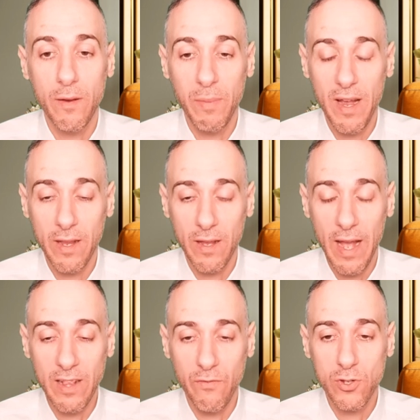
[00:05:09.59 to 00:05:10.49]
buying
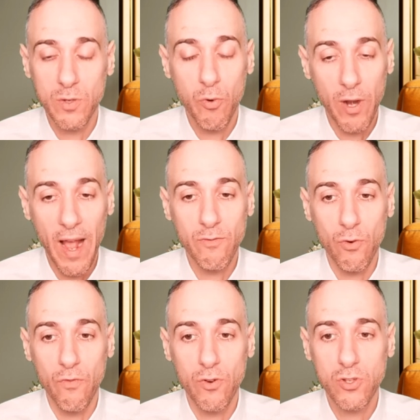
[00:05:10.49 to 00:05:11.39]
at the first support after
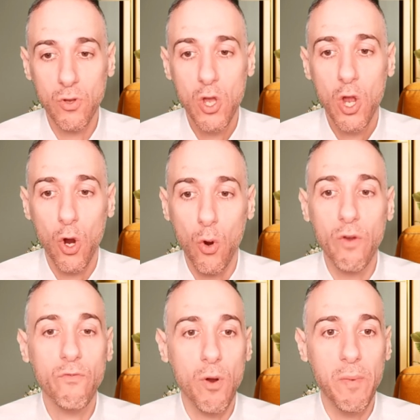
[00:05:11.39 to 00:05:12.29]
reversal, or
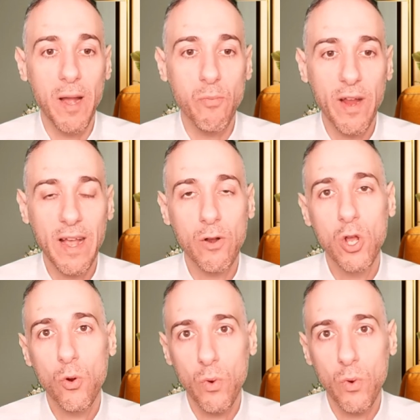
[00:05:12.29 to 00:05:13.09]
going for a buy breakout,